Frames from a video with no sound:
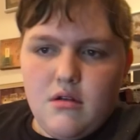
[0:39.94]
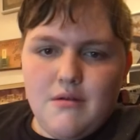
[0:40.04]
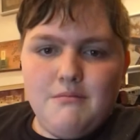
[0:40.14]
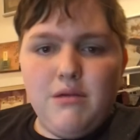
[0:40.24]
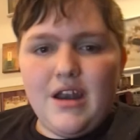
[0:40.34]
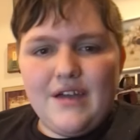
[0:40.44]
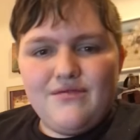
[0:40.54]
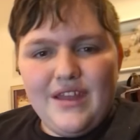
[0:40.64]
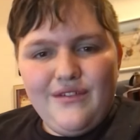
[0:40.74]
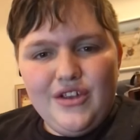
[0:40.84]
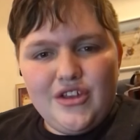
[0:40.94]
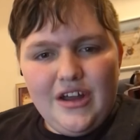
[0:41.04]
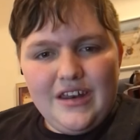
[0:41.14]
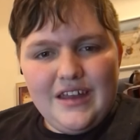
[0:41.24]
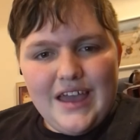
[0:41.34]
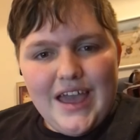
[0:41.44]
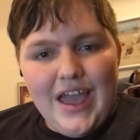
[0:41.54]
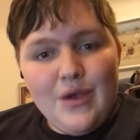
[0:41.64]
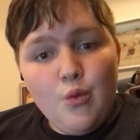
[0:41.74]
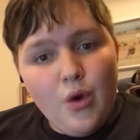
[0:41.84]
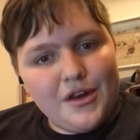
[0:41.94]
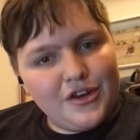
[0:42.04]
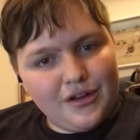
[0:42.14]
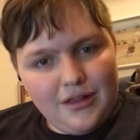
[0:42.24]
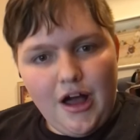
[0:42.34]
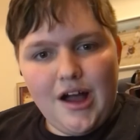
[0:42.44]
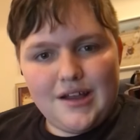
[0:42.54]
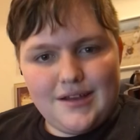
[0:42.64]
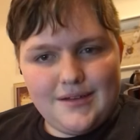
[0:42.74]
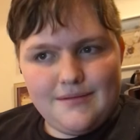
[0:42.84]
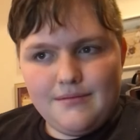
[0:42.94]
but I've never done a Wonderlocke.